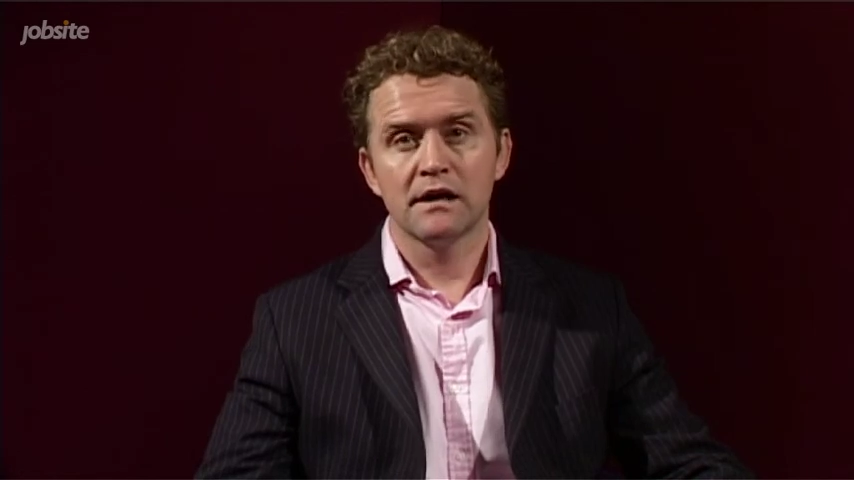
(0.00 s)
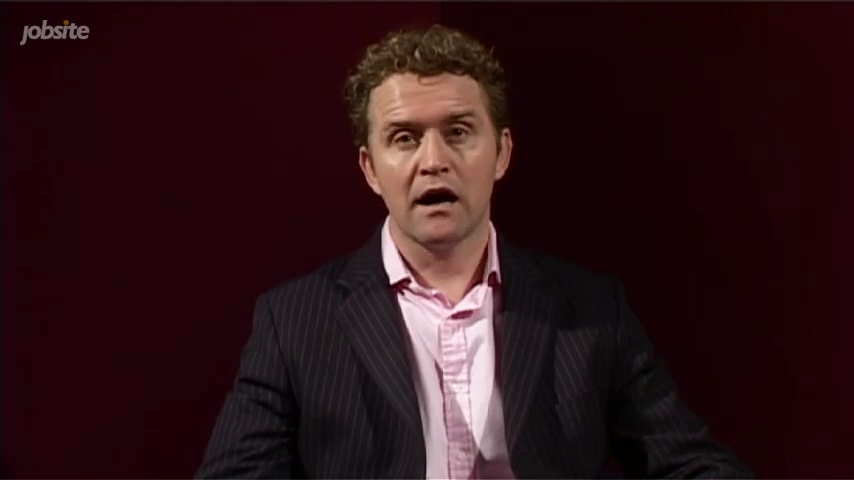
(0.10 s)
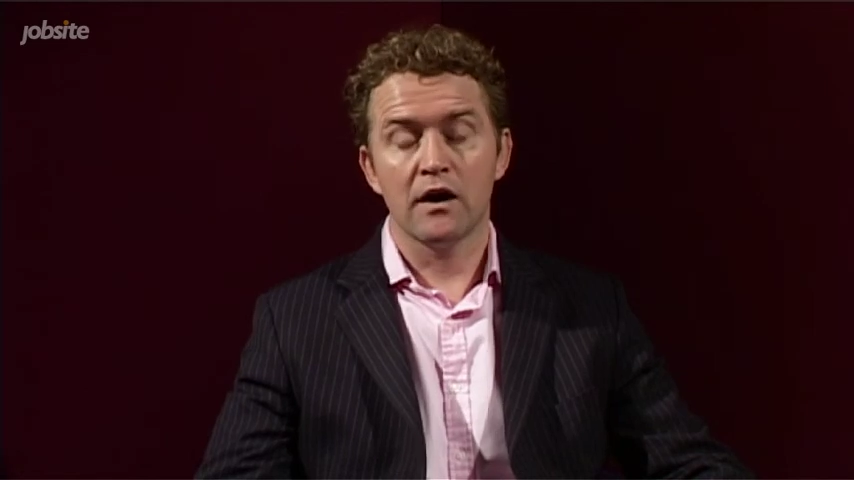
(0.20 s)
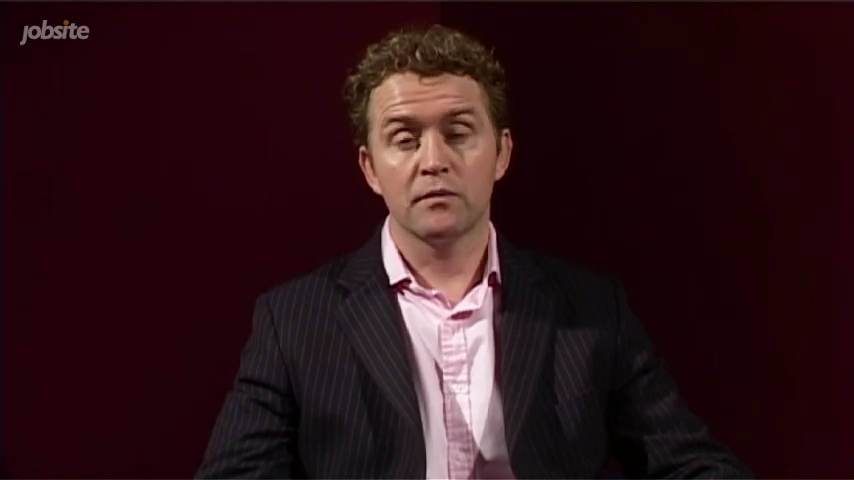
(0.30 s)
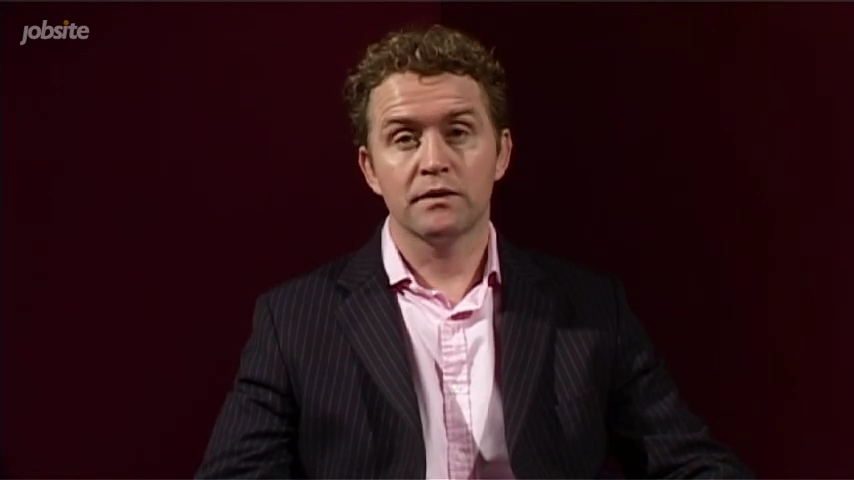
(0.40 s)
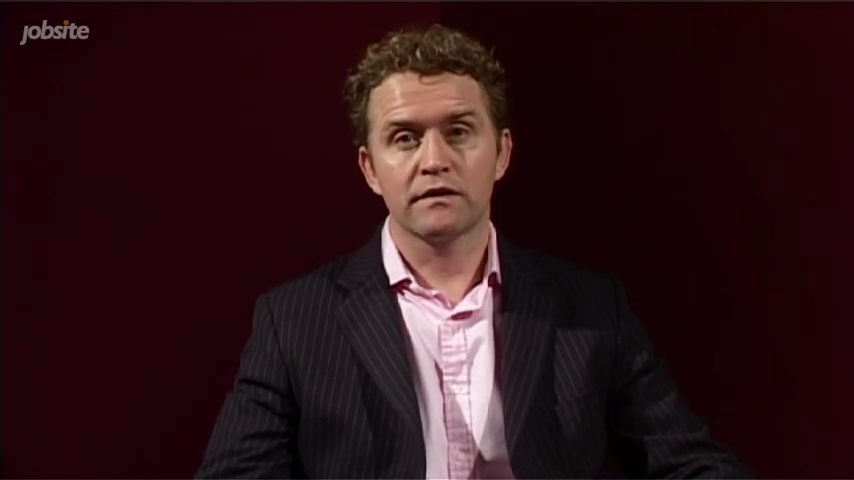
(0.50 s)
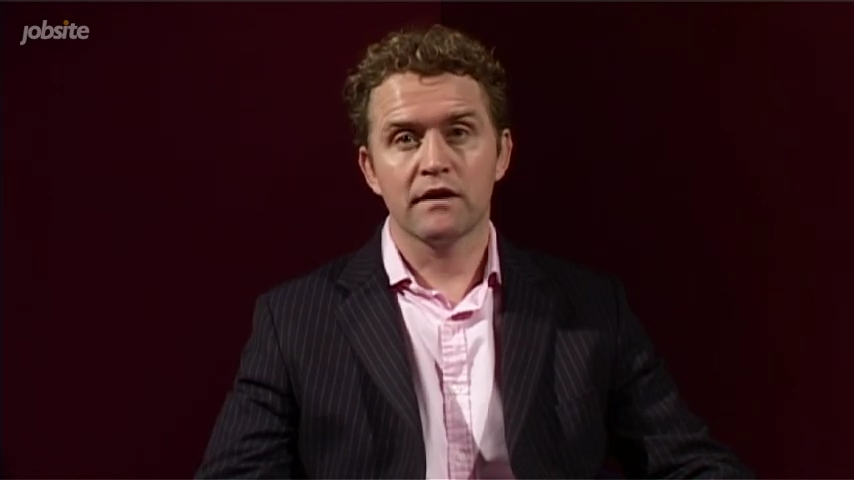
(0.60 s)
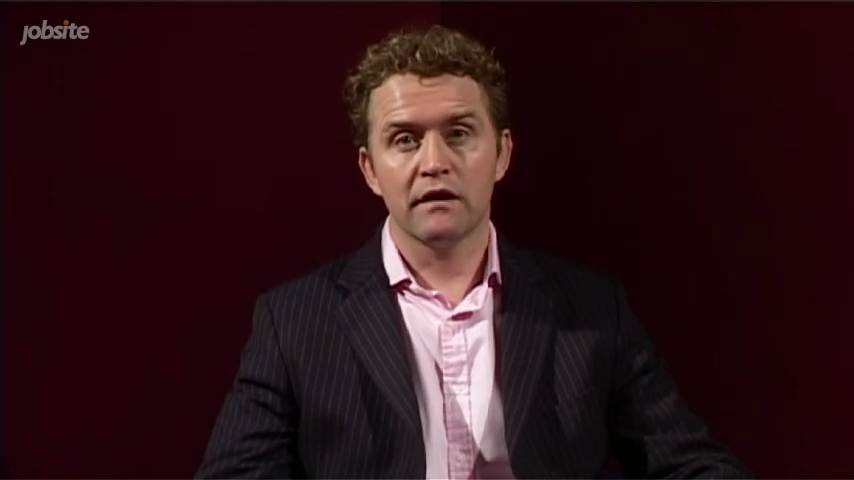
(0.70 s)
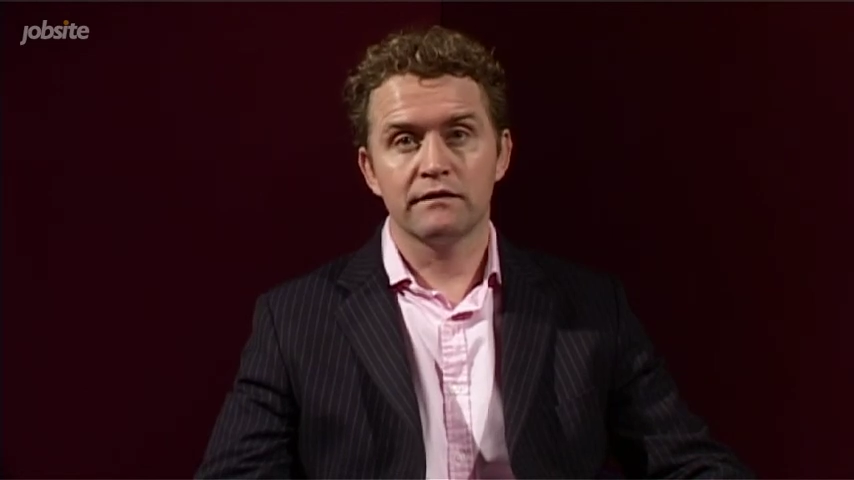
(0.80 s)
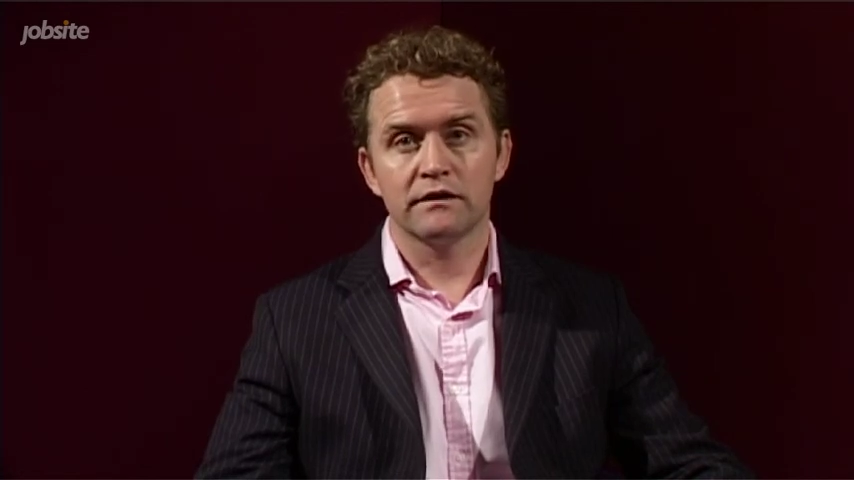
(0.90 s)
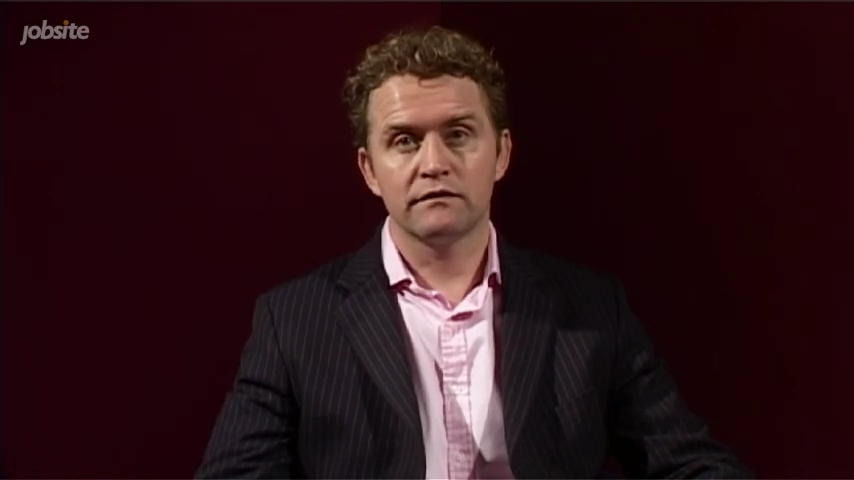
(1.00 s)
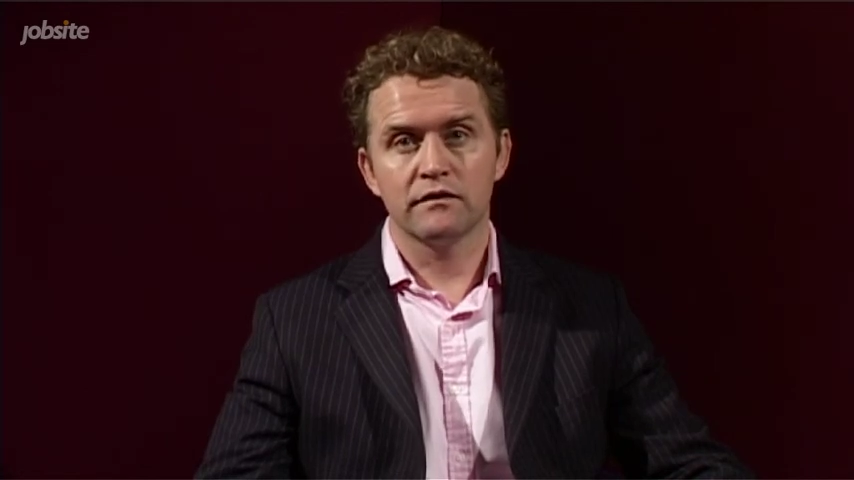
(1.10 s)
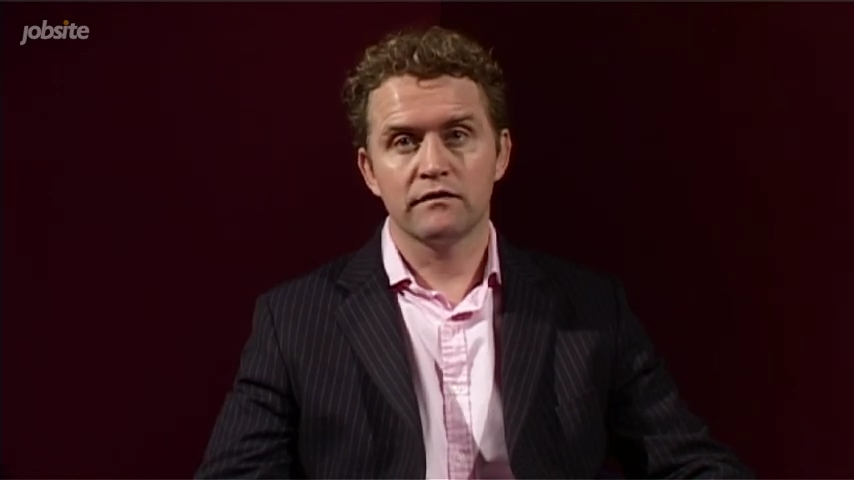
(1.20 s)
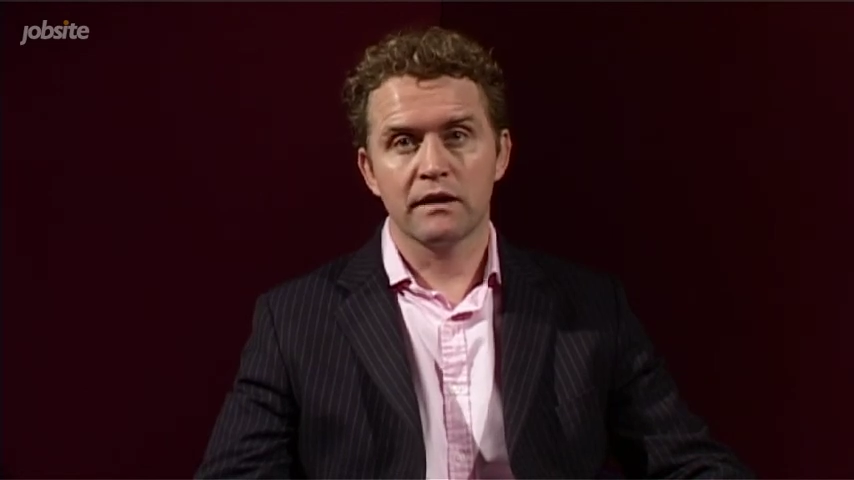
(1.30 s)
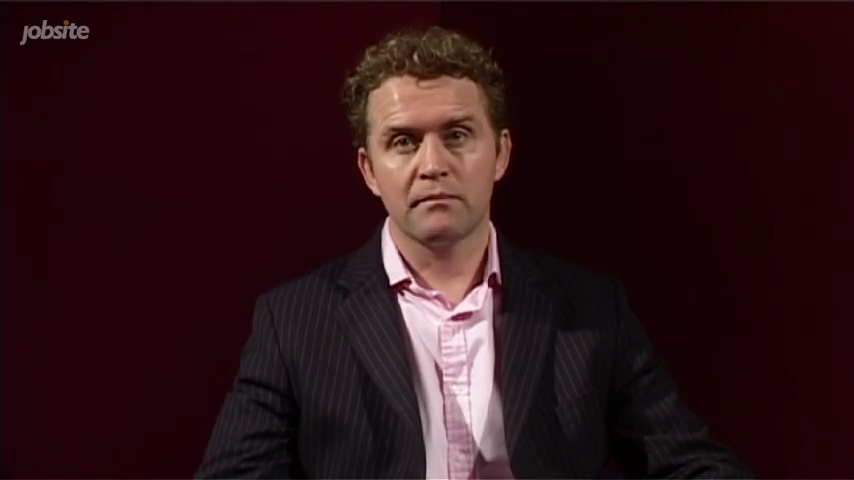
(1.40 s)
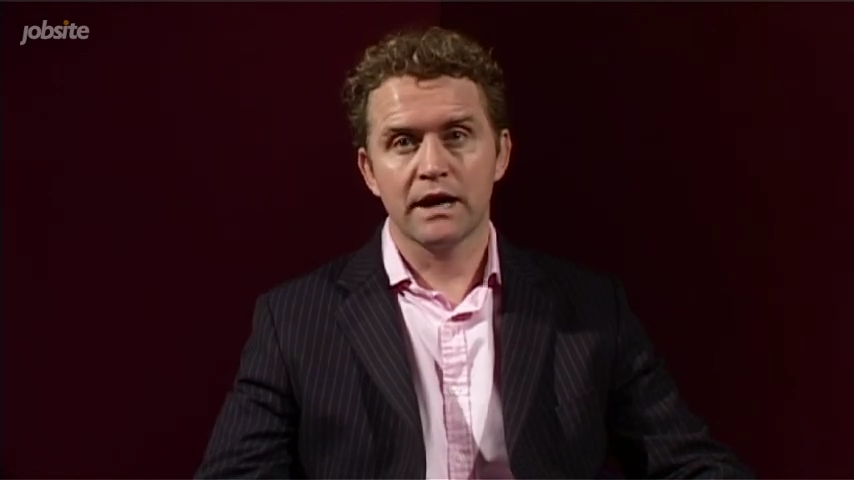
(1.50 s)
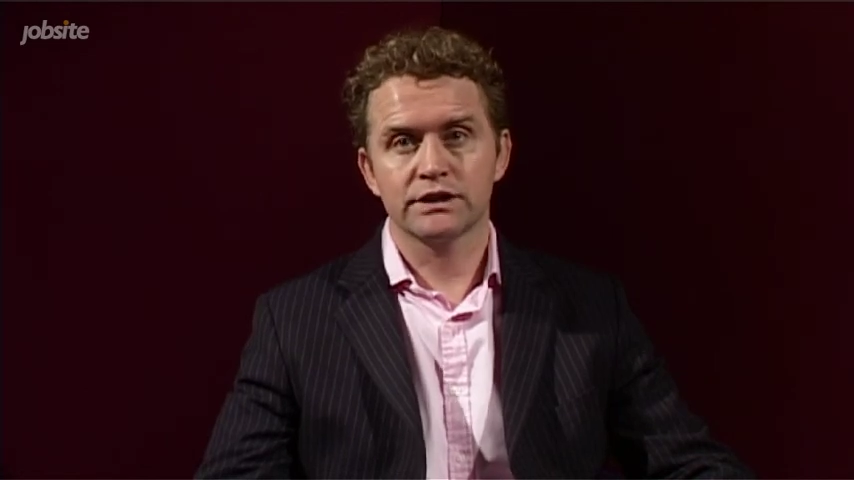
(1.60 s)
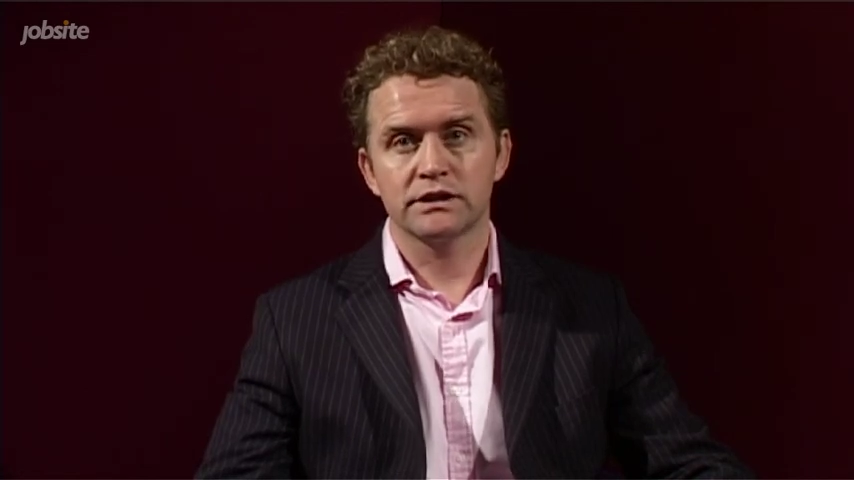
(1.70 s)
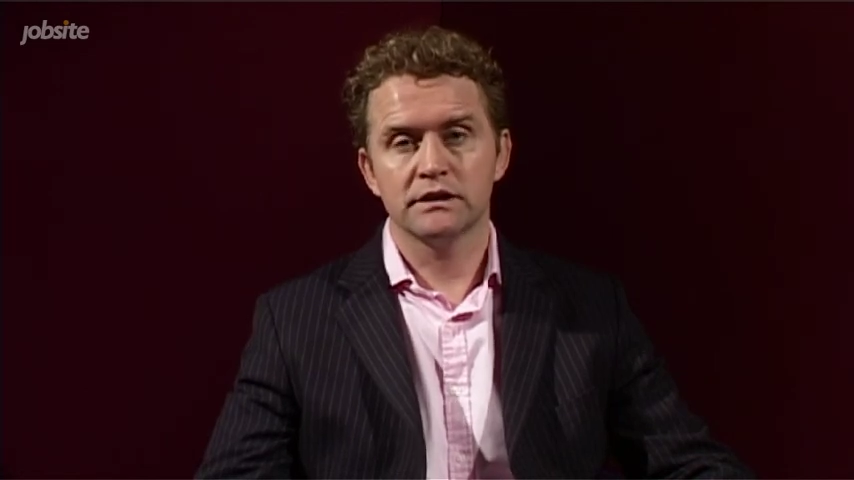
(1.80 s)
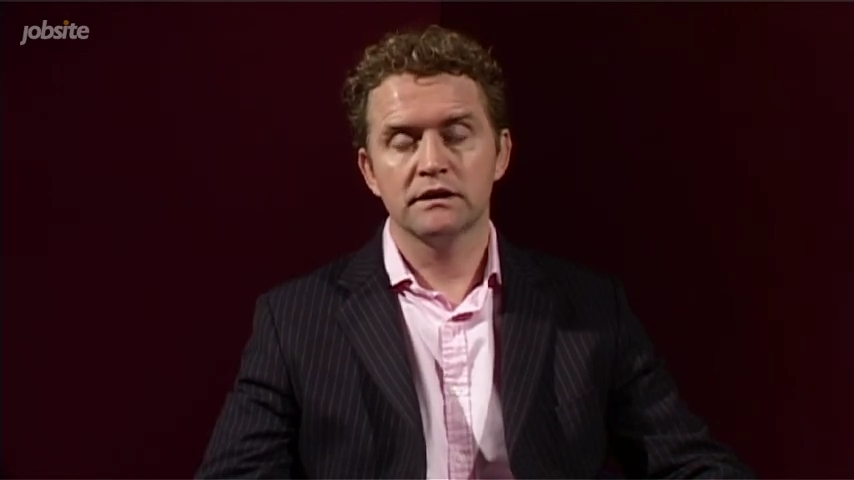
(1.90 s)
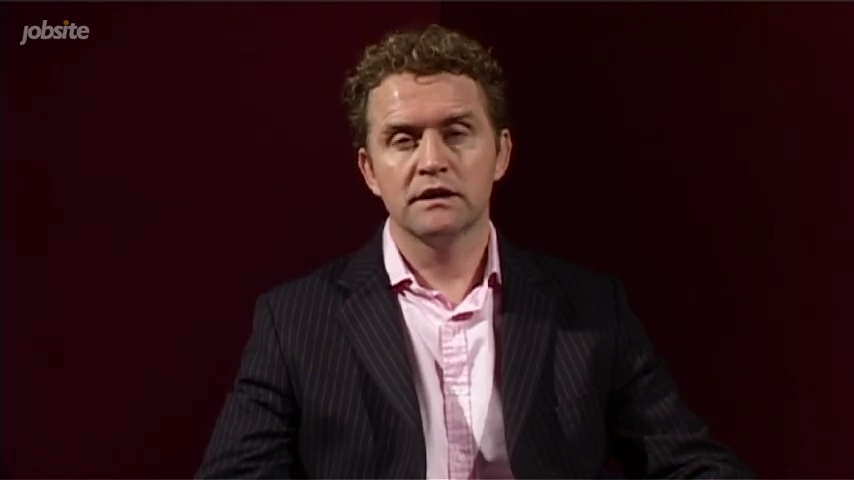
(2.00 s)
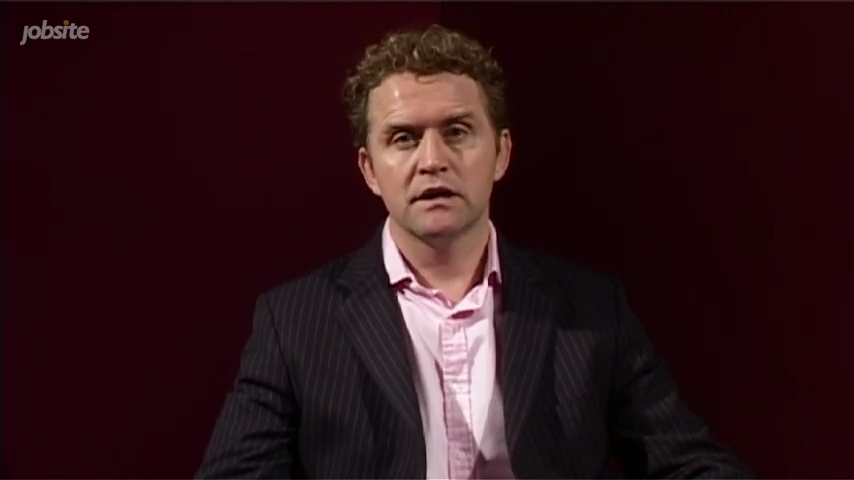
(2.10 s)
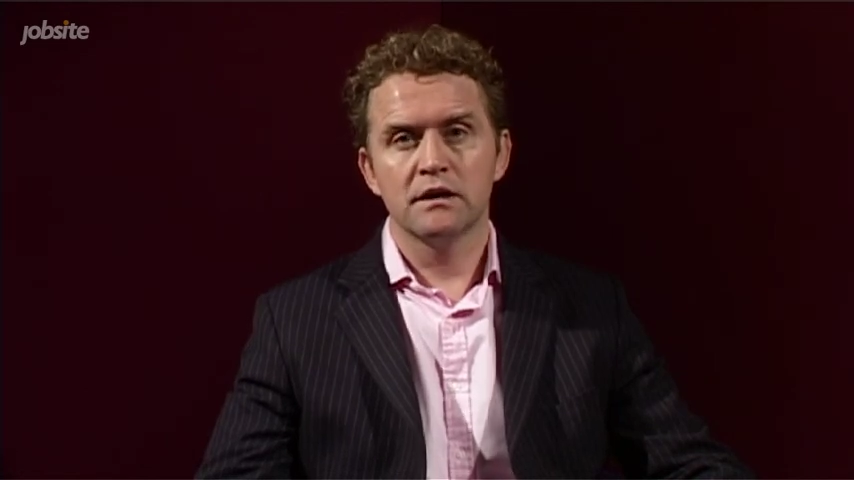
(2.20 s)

I hope at the start of the interview, a very passionate